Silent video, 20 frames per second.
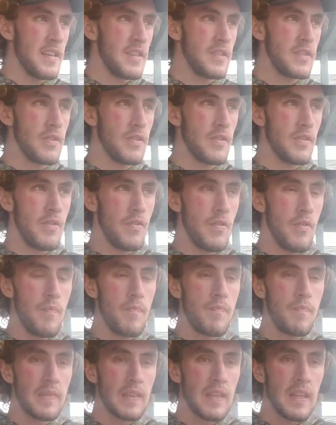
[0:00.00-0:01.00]
So
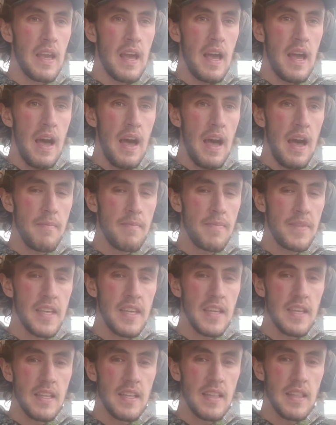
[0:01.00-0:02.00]
I'm
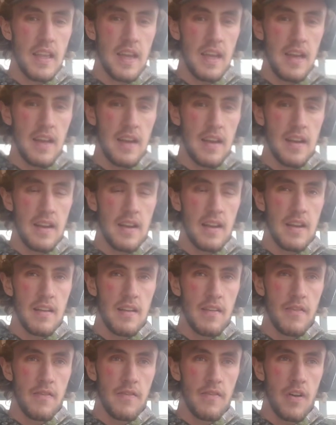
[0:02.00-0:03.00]
thinking that
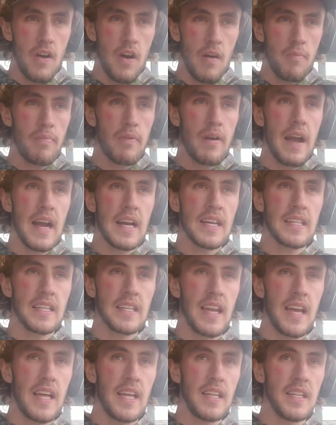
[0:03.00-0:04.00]
for all
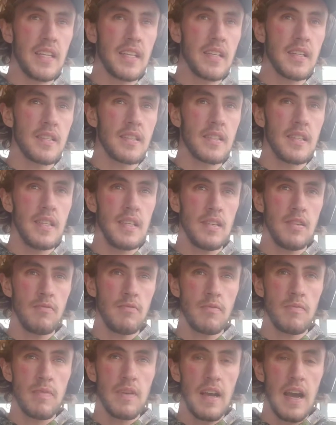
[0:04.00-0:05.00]
practicalities, this
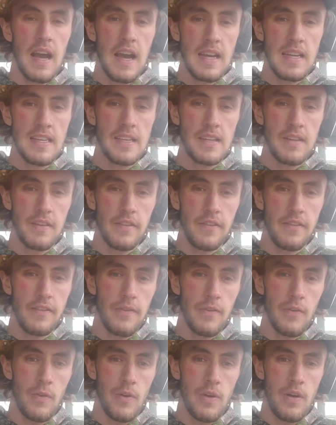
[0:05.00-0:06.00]
would be ideal
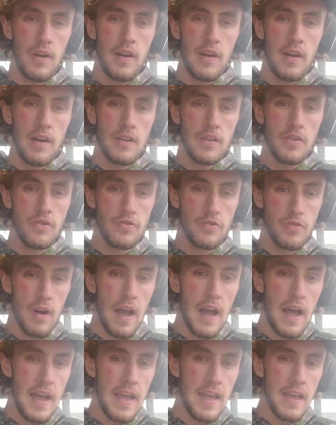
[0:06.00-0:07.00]
for
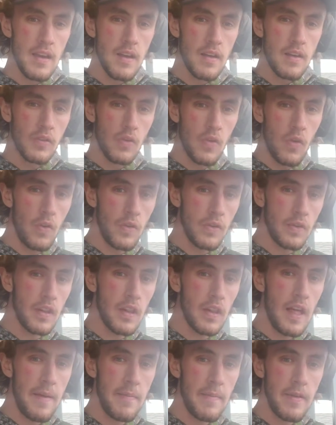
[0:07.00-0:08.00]
dry, cold
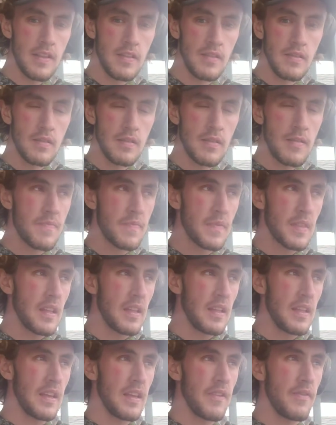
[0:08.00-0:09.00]
climates.
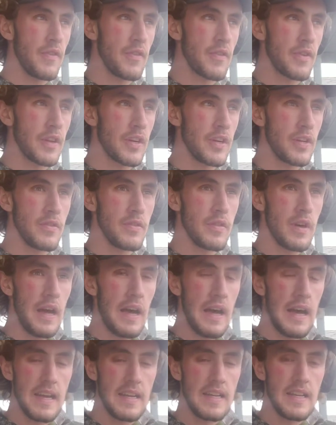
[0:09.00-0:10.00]
Like if you're going to do a
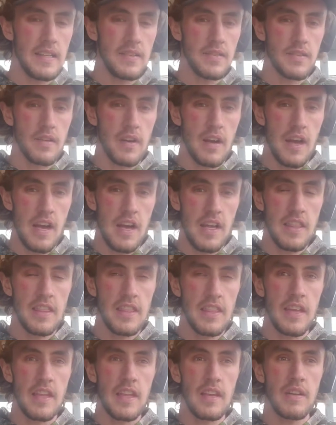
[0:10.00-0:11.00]
high desert hunt
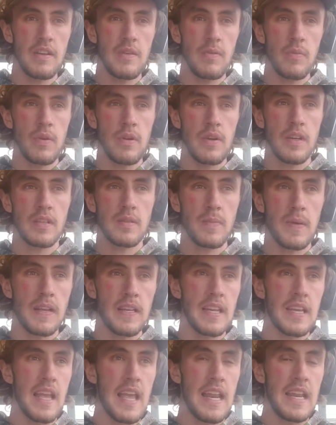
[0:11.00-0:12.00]
that you weren't
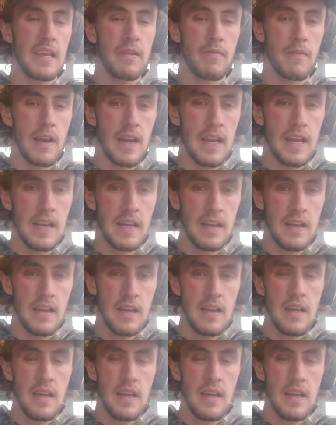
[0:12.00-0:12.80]
expecting any rain.